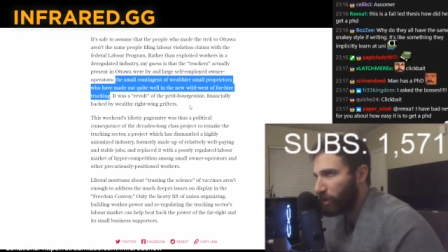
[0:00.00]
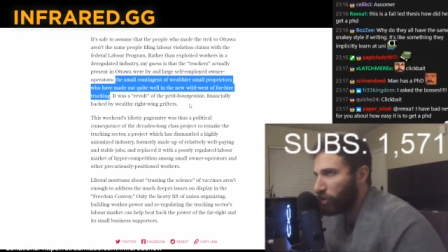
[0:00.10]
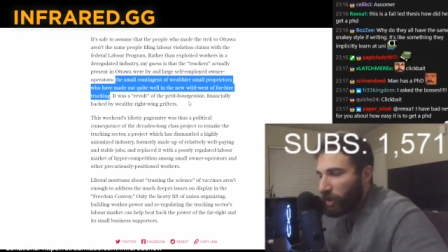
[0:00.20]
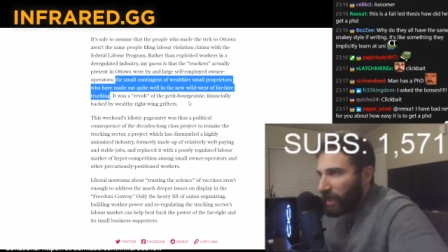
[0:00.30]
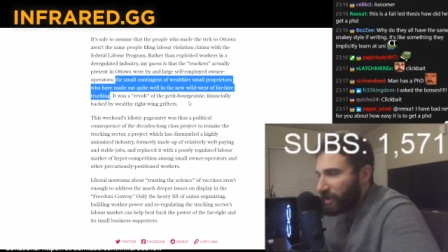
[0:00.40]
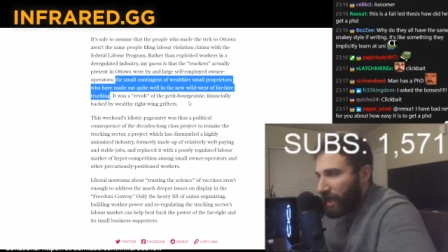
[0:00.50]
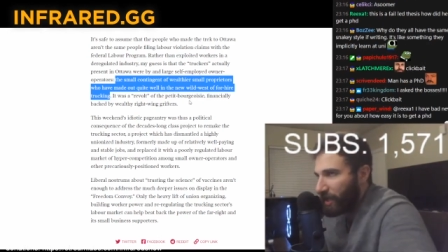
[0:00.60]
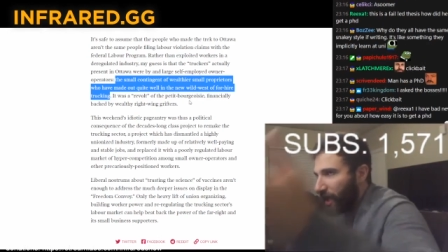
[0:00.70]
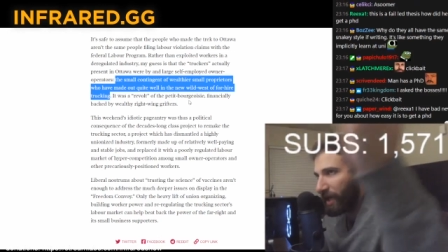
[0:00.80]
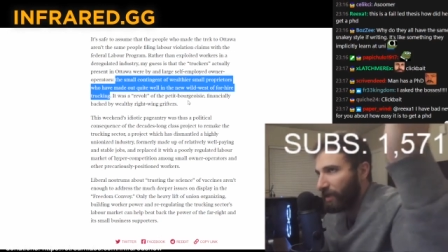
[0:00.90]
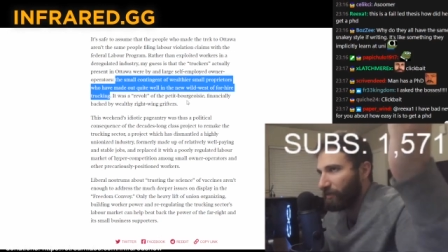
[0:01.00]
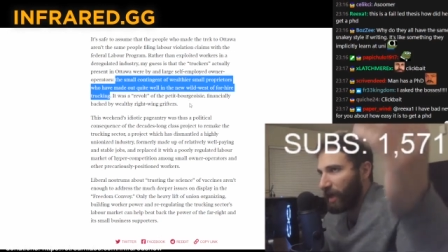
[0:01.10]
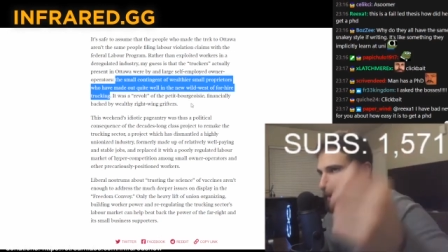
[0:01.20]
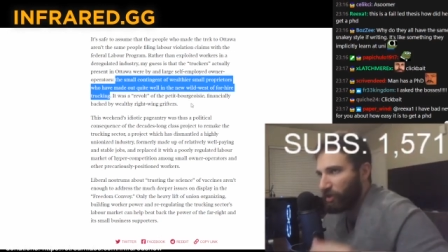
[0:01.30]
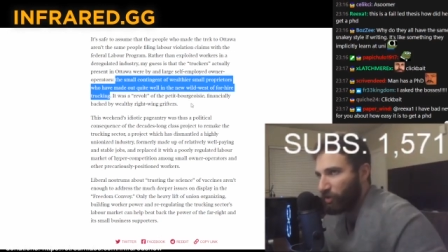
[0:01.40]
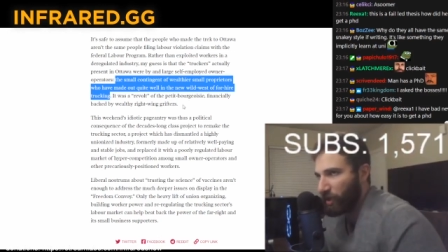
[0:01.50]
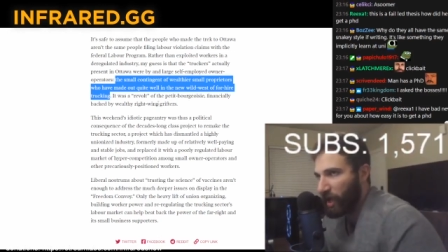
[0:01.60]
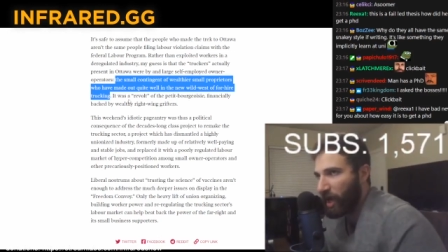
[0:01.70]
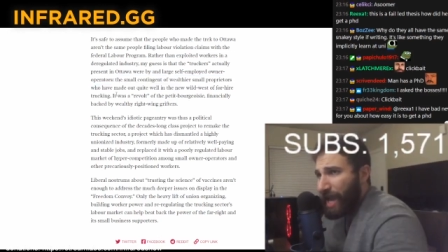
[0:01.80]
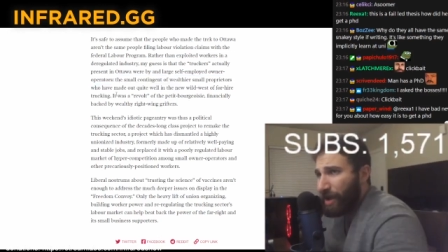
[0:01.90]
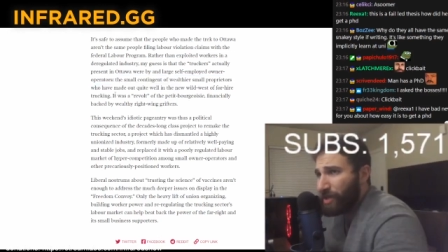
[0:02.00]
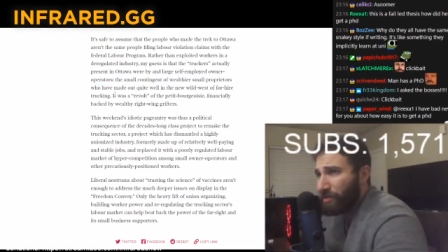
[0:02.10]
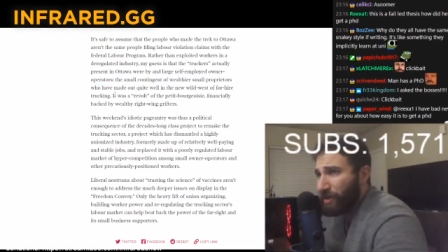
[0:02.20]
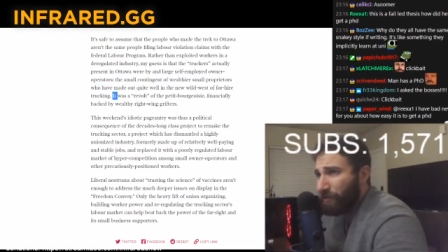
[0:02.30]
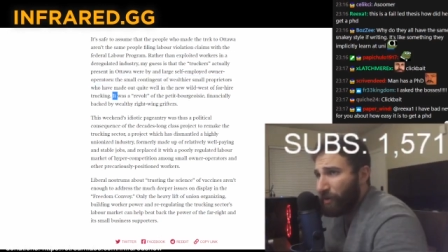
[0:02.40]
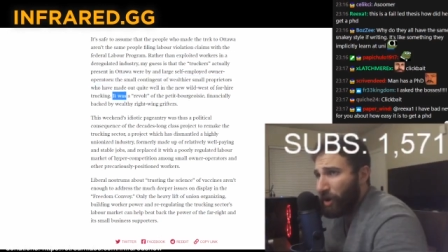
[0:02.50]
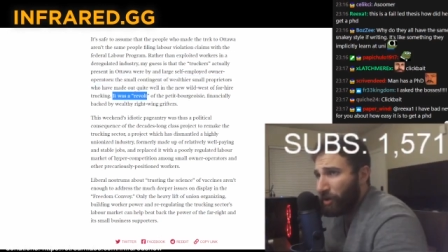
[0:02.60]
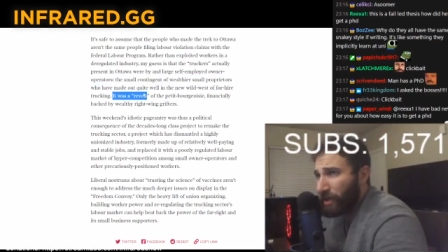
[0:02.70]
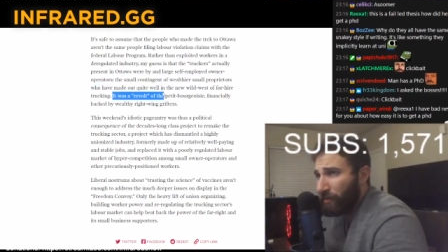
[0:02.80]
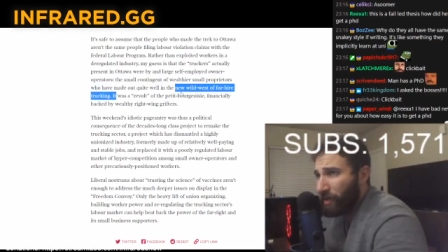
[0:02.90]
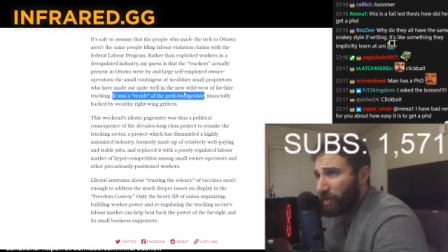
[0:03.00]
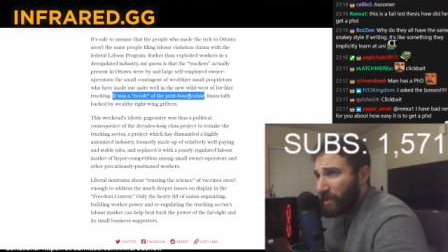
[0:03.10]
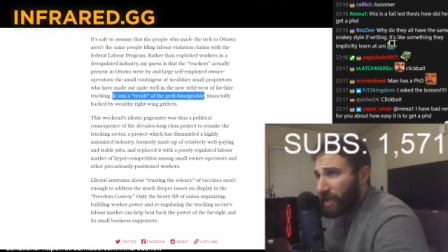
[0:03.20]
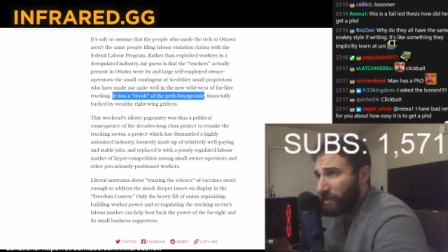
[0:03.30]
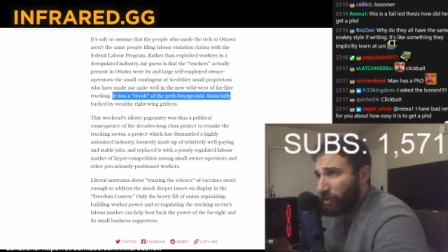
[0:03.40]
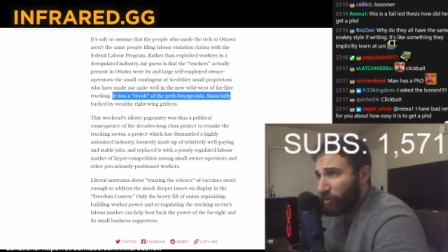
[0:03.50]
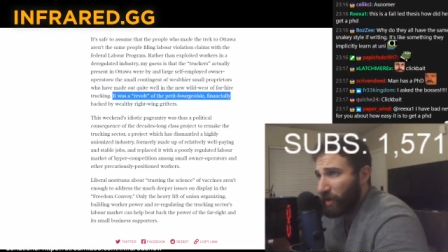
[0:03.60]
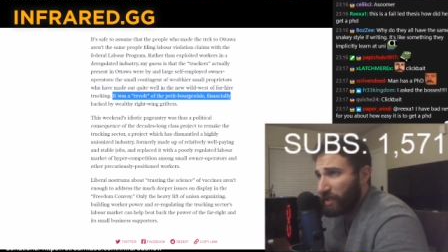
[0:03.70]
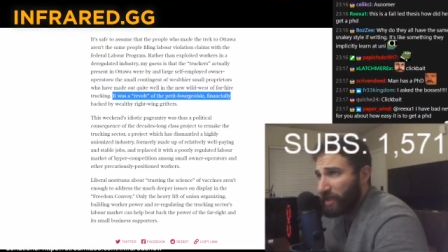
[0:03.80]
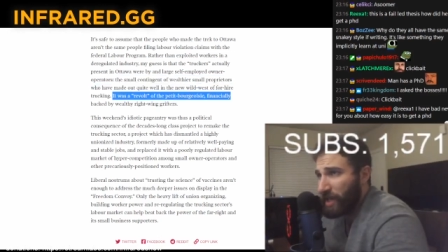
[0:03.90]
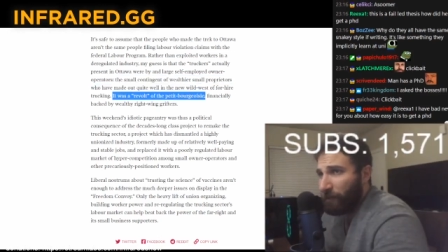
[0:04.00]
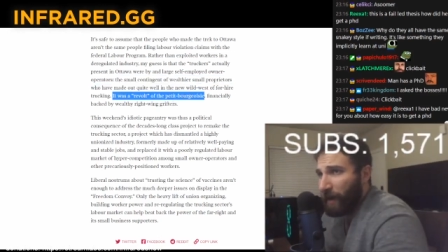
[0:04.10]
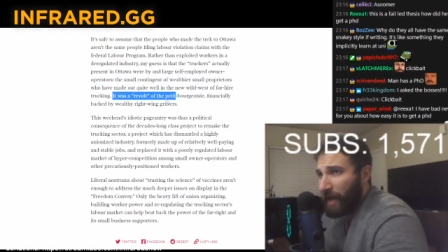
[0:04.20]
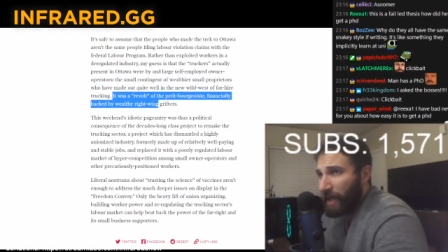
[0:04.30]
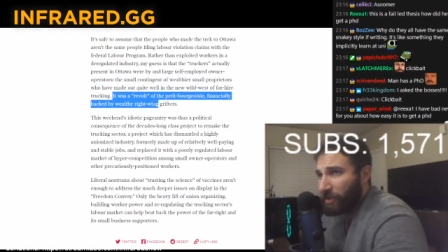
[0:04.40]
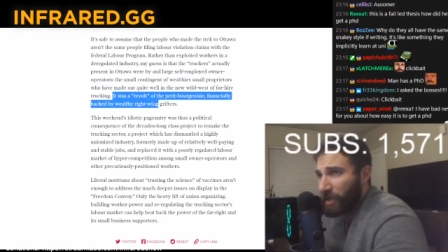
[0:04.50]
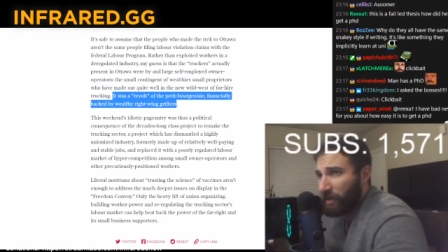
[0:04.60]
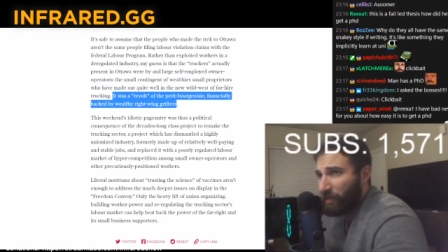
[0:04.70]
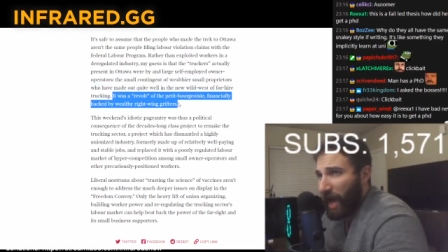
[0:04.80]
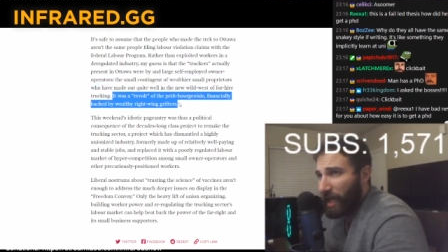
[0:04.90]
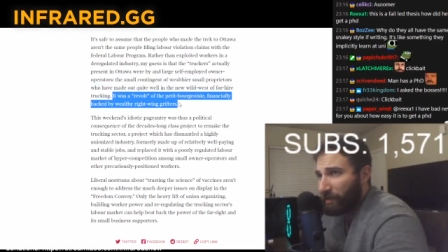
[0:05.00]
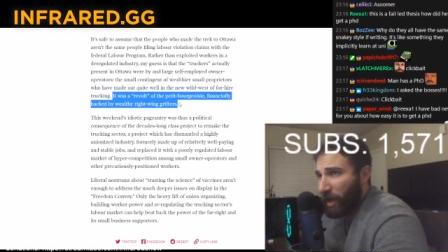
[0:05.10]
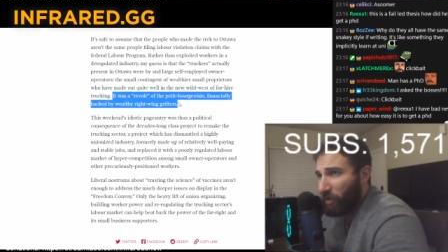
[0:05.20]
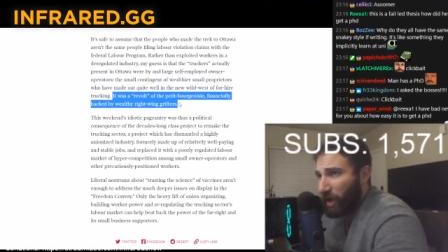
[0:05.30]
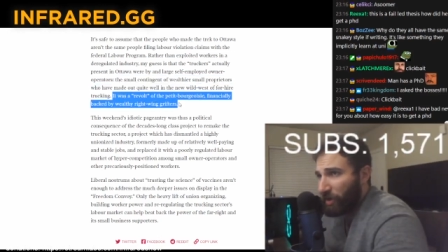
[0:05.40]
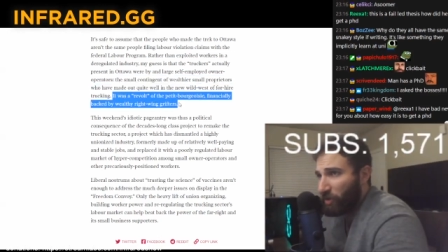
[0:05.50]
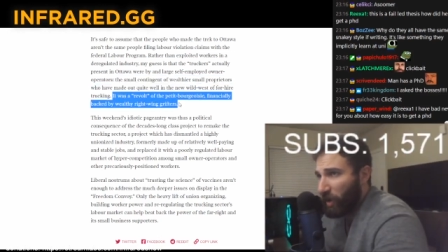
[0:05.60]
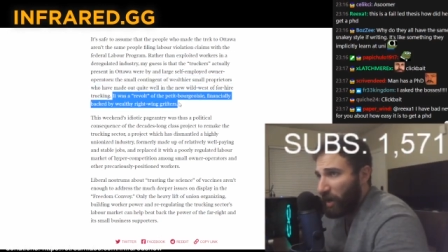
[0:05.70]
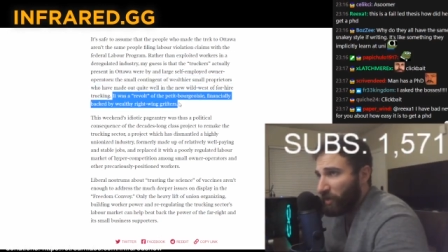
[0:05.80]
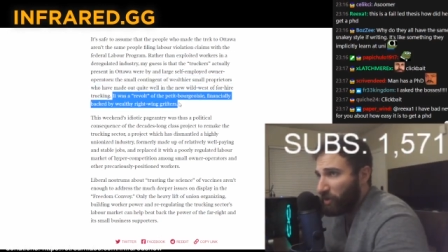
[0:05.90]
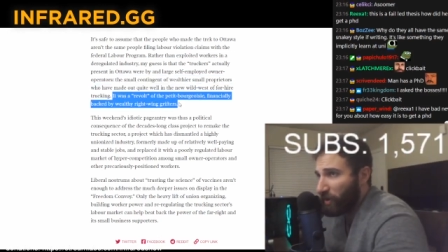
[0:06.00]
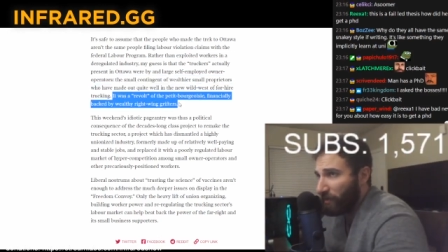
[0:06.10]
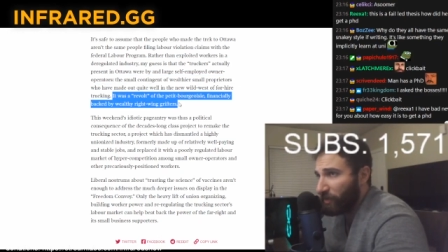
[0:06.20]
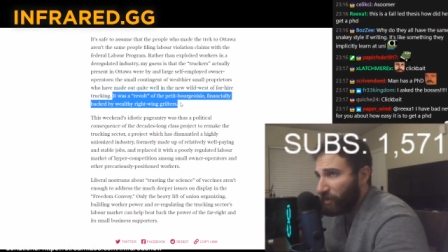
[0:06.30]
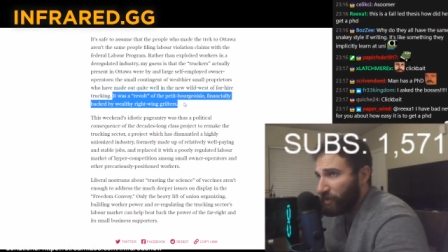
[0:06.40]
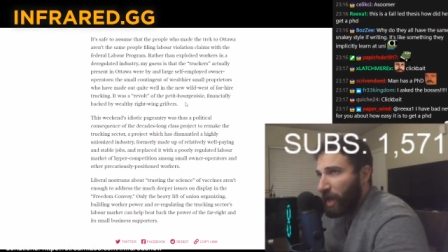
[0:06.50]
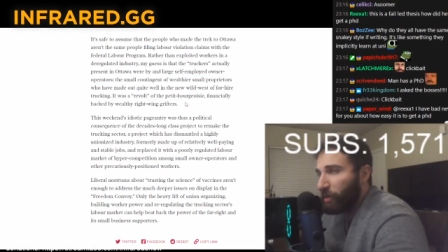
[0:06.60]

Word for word: You're not taking any of that into account. It was a revolt of the petite bourgeoisie, financially backed by wealthy right wing grifters.